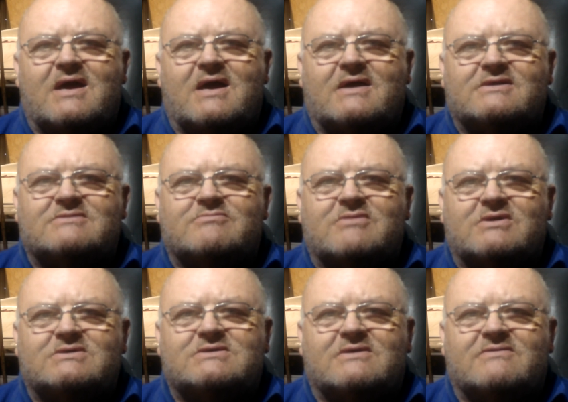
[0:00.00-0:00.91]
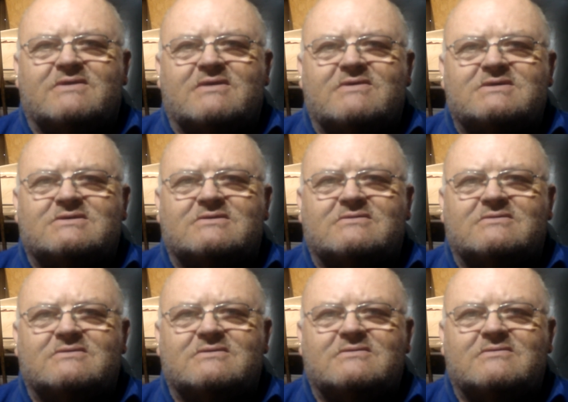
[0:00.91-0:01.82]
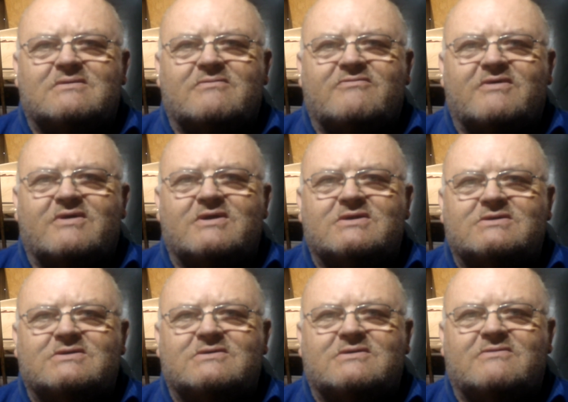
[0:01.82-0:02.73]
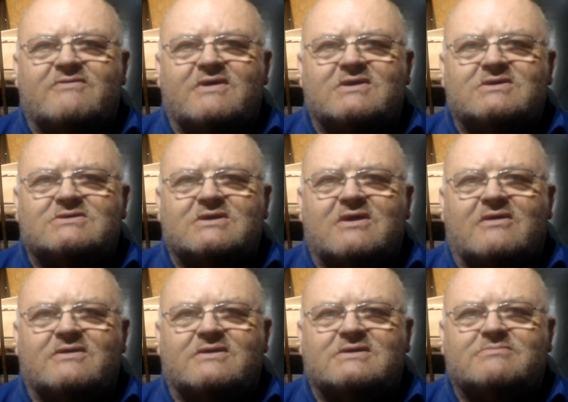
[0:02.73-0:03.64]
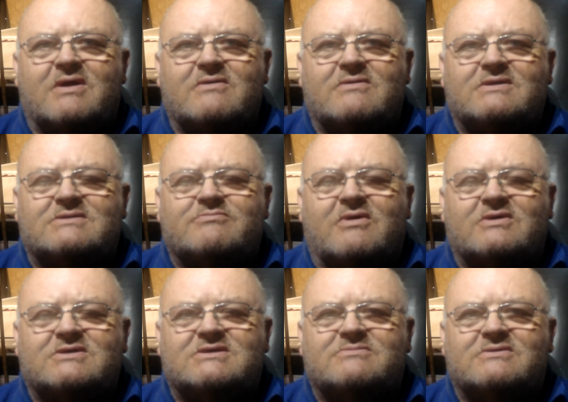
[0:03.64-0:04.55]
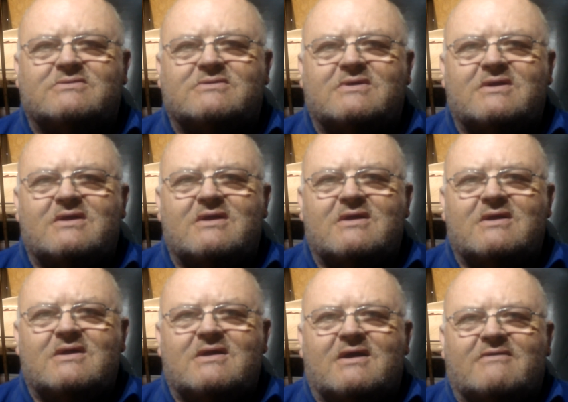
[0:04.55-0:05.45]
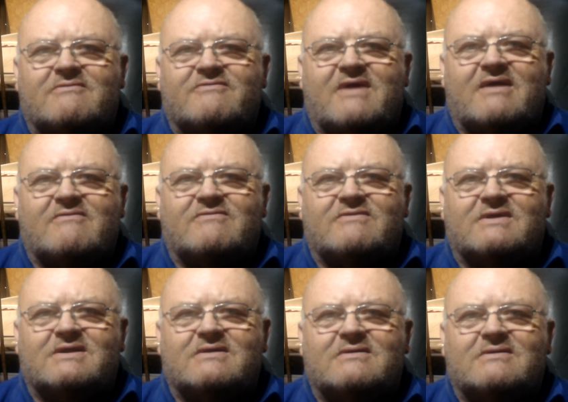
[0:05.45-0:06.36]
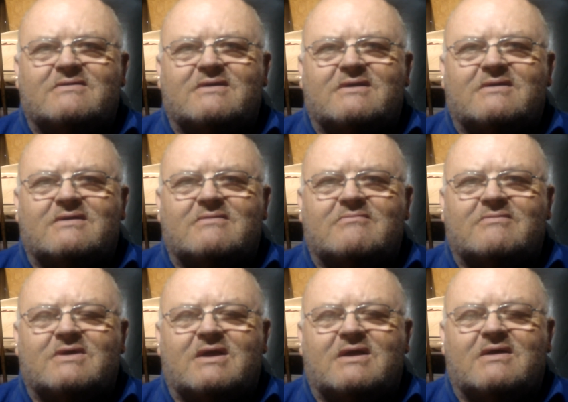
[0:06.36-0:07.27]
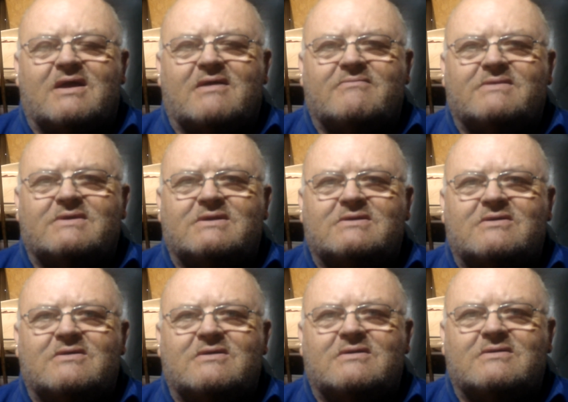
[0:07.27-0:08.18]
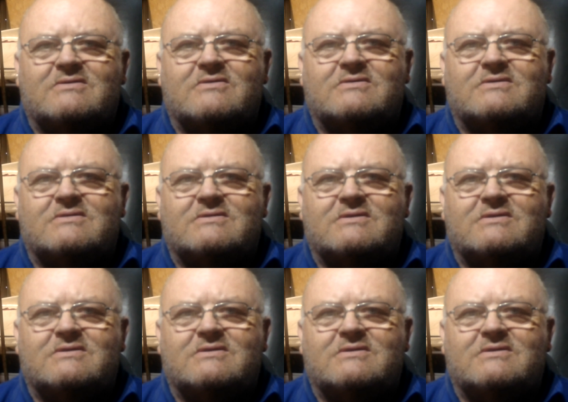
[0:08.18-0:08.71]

and as much of the original furniture on this boat as possible. And thankfully I'm in good